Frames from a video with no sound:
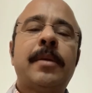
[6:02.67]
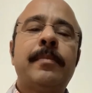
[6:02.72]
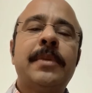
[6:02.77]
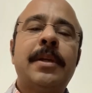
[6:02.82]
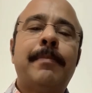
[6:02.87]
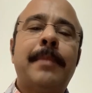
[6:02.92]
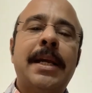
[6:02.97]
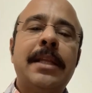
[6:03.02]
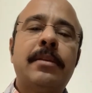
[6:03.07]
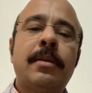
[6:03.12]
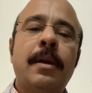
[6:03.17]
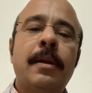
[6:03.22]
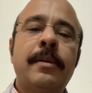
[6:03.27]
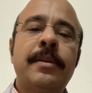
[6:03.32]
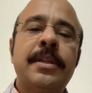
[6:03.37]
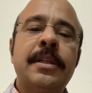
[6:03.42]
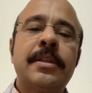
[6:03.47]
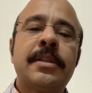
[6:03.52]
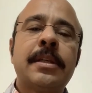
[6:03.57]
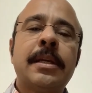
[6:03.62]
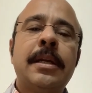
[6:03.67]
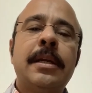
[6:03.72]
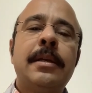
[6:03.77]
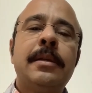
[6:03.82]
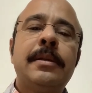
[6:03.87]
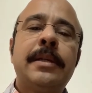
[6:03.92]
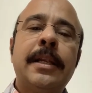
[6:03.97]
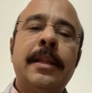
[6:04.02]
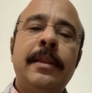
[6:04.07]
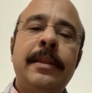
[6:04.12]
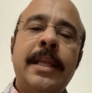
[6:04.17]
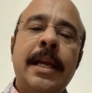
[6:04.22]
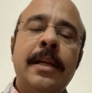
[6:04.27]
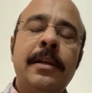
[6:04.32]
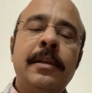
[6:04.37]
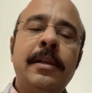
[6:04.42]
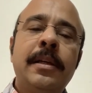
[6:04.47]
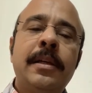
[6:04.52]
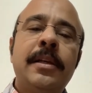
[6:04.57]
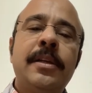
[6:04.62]
mythologies. Till
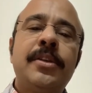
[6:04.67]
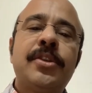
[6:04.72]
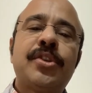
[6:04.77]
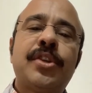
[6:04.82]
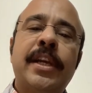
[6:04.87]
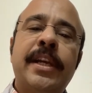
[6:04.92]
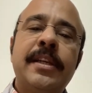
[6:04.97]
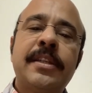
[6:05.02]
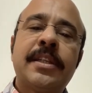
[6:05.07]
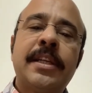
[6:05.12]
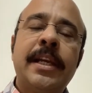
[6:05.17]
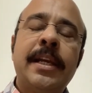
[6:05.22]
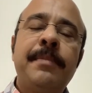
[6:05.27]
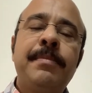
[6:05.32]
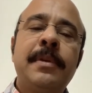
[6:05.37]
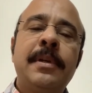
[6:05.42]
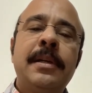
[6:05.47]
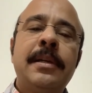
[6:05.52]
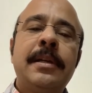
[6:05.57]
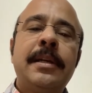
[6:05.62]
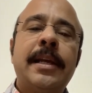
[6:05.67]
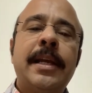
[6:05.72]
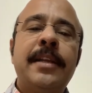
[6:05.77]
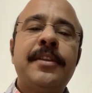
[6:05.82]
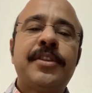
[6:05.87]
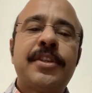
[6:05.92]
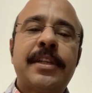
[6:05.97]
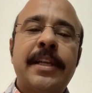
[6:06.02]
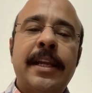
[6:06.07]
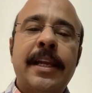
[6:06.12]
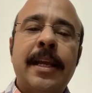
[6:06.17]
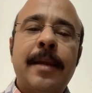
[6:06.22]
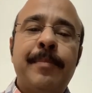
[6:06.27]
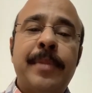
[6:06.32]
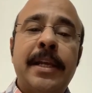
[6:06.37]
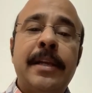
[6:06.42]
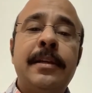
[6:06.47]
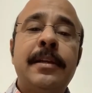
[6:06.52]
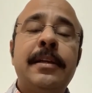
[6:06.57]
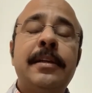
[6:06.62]
then, stay safe and stay
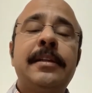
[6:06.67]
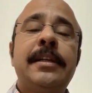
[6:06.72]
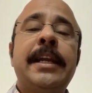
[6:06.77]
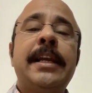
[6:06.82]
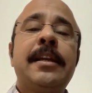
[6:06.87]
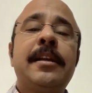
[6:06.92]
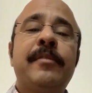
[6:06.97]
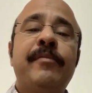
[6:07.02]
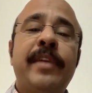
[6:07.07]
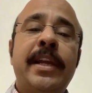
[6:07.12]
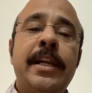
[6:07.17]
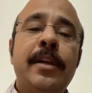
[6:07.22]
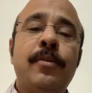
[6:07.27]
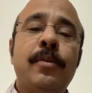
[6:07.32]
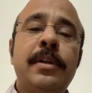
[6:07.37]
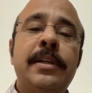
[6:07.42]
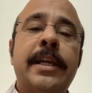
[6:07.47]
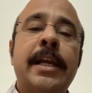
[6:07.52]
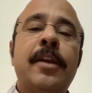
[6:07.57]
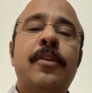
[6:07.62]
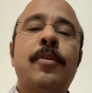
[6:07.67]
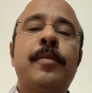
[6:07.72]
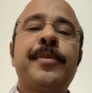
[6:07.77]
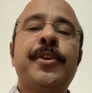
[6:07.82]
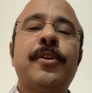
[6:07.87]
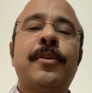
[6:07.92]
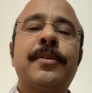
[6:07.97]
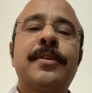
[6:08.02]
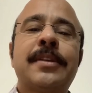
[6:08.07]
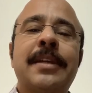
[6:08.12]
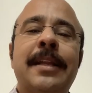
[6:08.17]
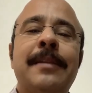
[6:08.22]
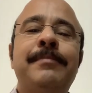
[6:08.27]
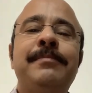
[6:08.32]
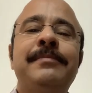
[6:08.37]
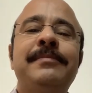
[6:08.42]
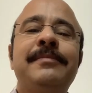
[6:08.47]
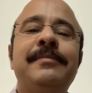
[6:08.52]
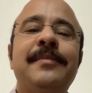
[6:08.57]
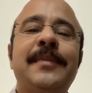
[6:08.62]
happy. Take very good care of yourself.
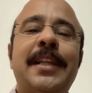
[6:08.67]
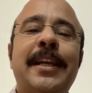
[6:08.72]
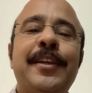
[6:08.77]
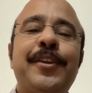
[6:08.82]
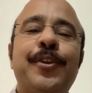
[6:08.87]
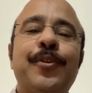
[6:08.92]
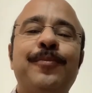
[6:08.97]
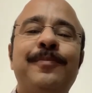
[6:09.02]
Thank you.